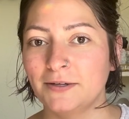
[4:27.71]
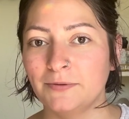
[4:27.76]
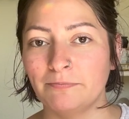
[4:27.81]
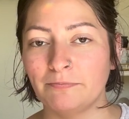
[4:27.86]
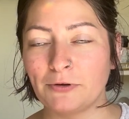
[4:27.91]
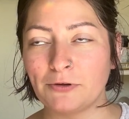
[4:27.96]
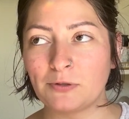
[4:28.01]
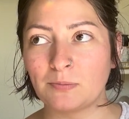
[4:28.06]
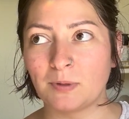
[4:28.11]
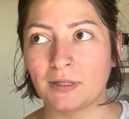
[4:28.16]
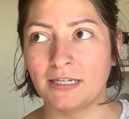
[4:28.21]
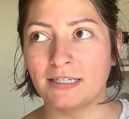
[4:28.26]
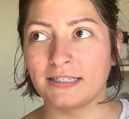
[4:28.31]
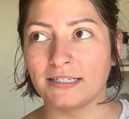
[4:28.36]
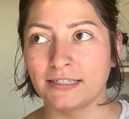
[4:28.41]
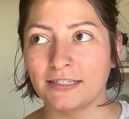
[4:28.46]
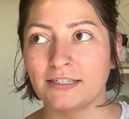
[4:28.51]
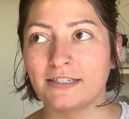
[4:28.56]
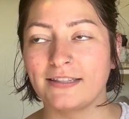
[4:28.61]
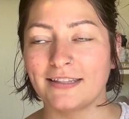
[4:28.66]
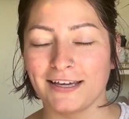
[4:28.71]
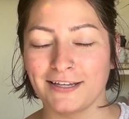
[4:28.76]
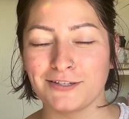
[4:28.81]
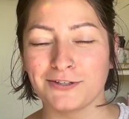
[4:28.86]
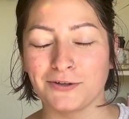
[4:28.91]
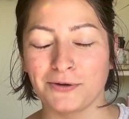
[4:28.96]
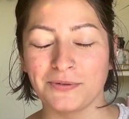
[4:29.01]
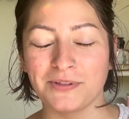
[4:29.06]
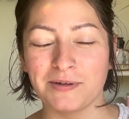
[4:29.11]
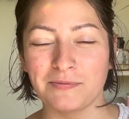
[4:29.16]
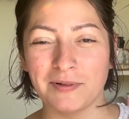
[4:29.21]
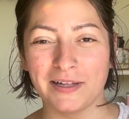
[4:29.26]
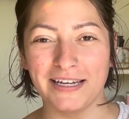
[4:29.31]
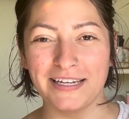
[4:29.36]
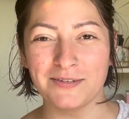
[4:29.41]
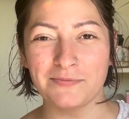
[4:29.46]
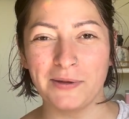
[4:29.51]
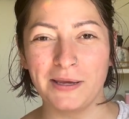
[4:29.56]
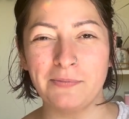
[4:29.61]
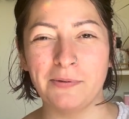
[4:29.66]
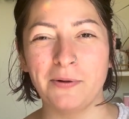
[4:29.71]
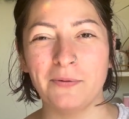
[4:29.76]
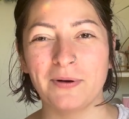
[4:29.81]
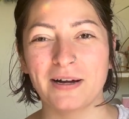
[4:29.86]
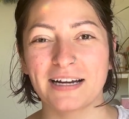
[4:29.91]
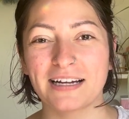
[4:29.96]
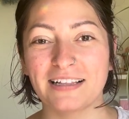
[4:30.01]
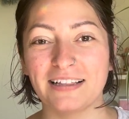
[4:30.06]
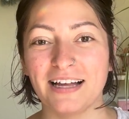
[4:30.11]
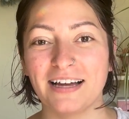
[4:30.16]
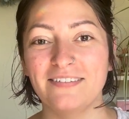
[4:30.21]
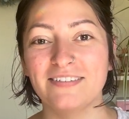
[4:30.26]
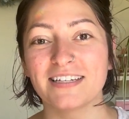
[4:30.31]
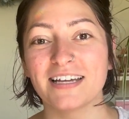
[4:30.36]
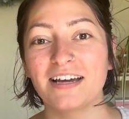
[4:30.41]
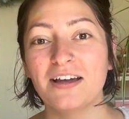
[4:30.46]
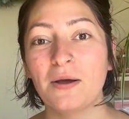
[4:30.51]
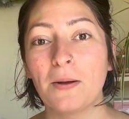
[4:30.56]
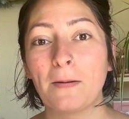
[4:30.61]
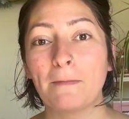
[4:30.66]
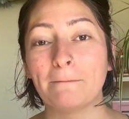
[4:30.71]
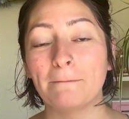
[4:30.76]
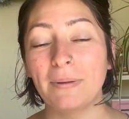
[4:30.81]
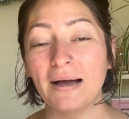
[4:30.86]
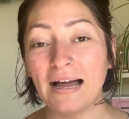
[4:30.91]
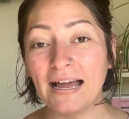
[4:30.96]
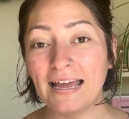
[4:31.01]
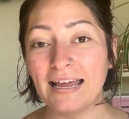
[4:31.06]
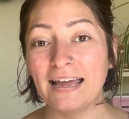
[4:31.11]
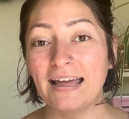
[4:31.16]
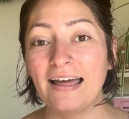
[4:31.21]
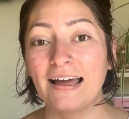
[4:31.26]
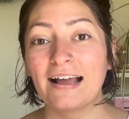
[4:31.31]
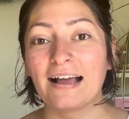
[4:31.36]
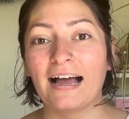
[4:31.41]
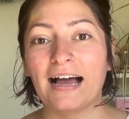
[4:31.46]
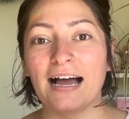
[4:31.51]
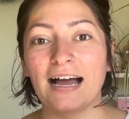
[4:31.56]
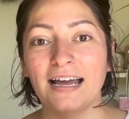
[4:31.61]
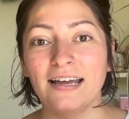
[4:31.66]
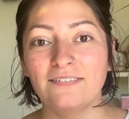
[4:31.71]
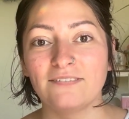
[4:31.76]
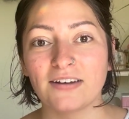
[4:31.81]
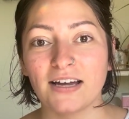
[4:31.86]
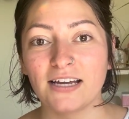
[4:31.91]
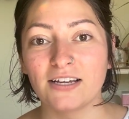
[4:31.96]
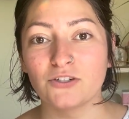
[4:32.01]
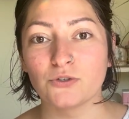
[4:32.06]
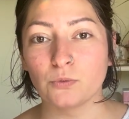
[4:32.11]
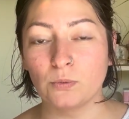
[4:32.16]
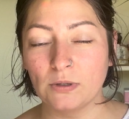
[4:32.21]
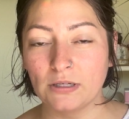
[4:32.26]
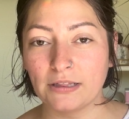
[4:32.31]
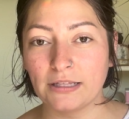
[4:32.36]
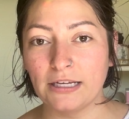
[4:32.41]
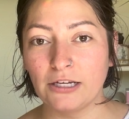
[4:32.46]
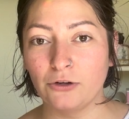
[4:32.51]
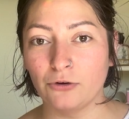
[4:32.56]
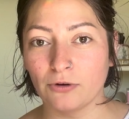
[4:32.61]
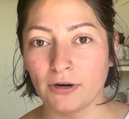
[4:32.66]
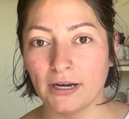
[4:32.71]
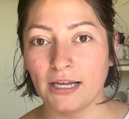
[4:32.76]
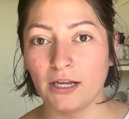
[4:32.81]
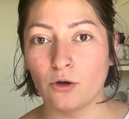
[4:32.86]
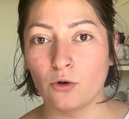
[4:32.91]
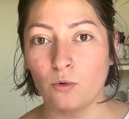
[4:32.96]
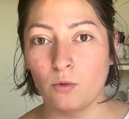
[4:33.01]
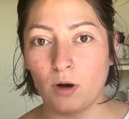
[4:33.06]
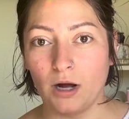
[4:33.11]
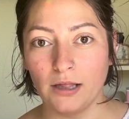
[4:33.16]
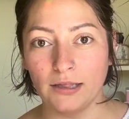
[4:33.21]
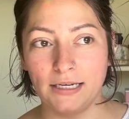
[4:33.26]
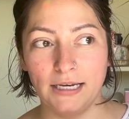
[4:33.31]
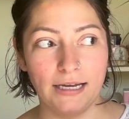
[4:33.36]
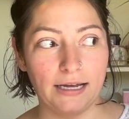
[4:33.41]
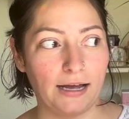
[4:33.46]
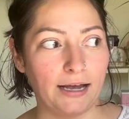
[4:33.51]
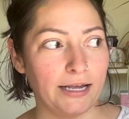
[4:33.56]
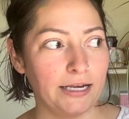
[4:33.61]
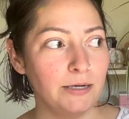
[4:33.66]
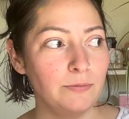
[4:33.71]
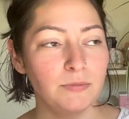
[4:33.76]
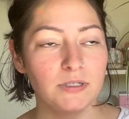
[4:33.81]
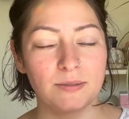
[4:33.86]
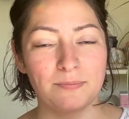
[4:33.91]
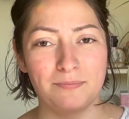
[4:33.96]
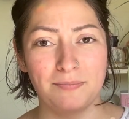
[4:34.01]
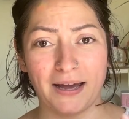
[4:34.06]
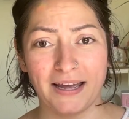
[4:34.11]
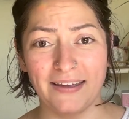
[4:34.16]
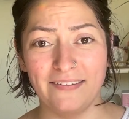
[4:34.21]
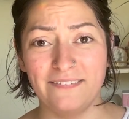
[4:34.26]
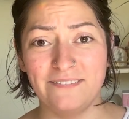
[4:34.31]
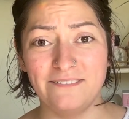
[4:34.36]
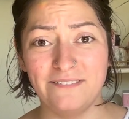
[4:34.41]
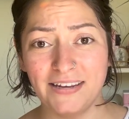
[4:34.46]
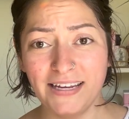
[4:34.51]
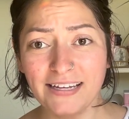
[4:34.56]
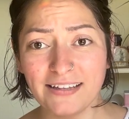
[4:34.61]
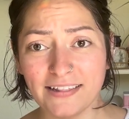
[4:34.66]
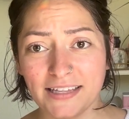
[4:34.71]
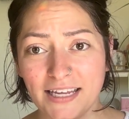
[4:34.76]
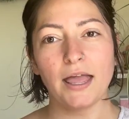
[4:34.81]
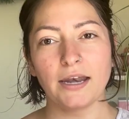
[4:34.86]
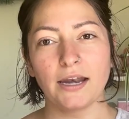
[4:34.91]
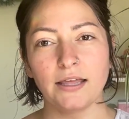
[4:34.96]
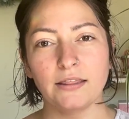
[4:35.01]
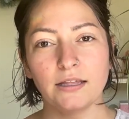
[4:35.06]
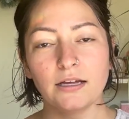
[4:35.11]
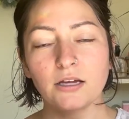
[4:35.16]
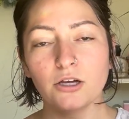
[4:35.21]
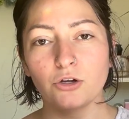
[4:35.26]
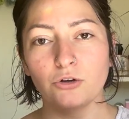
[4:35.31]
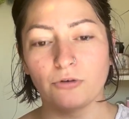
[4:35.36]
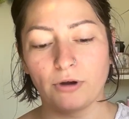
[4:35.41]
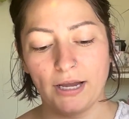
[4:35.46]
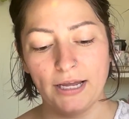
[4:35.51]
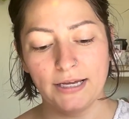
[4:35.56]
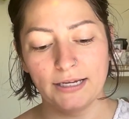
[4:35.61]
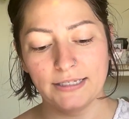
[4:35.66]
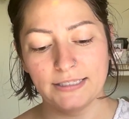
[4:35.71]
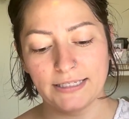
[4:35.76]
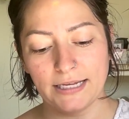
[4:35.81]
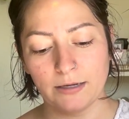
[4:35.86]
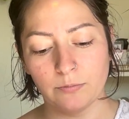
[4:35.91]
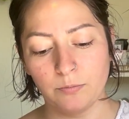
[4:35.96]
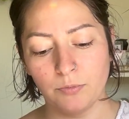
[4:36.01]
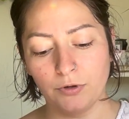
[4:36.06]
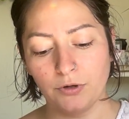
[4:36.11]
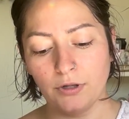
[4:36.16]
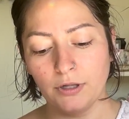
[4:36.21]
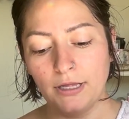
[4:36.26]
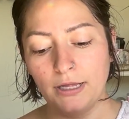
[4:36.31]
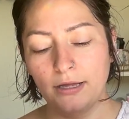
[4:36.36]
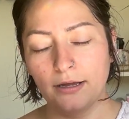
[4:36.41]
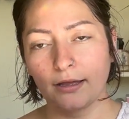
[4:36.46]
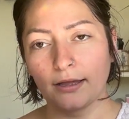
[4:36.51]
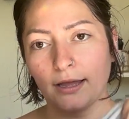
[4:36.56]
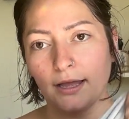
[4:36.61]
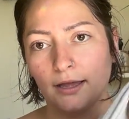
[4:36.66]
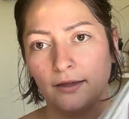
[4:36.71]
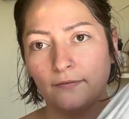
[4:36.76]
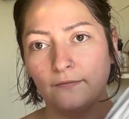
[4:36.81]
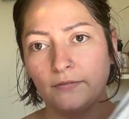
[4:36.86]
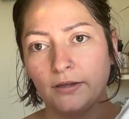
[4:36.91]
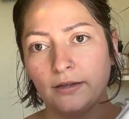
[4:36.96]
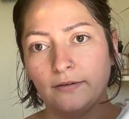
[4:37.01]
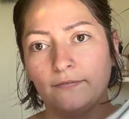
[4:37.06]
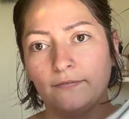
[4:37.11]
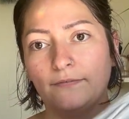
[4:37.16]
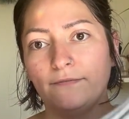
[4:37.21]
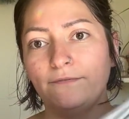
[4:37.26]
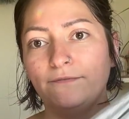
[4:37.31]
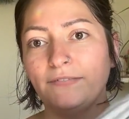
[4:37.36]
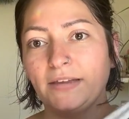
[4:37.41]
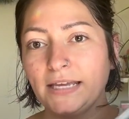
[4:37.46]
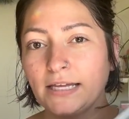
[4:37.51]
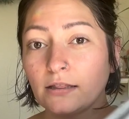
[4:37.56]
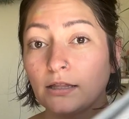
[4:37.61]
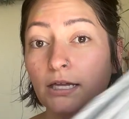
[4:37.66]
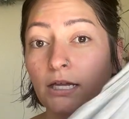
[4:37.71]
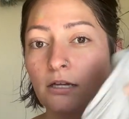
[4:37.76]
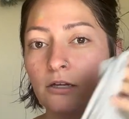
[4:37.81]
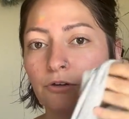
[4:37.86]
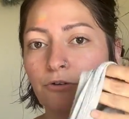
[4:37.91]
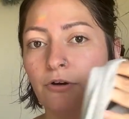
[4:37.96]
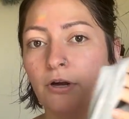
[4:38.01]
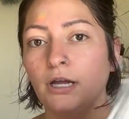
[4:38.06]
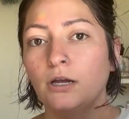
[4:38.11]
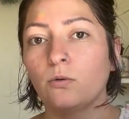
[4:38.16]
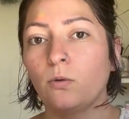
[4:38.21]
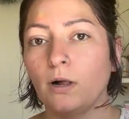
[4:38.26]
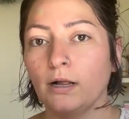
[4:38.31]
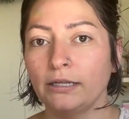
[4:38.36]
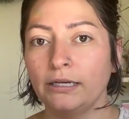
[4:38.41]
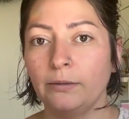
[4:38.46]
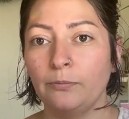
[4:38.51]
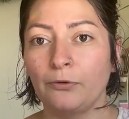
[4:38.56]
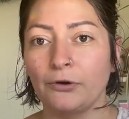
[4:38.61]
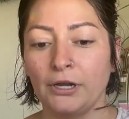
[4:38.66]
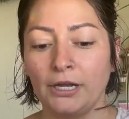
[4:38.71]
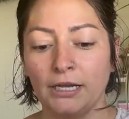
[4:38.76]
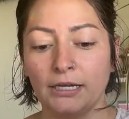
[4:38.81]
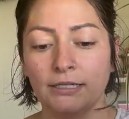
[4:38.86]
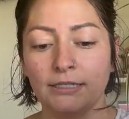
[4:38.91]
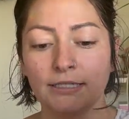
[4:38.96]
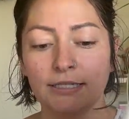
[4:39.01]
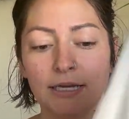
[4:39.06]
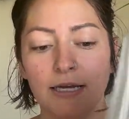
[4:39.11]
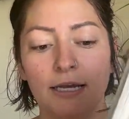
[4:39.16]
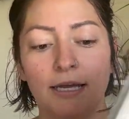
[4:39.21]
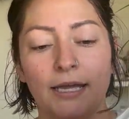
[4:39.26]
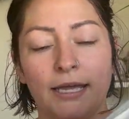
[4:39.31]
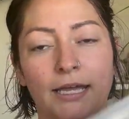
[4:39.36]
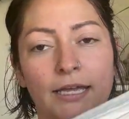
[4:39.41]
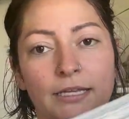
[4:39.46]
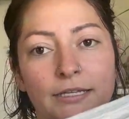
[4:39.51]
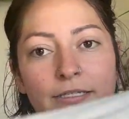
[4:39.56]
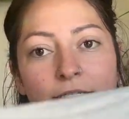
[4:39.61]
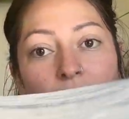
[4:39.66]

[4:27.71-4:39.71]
Most places, that's the only place people wear gloves. But I find really great quality items by feeling. And I think a great example of feeling great quality brands is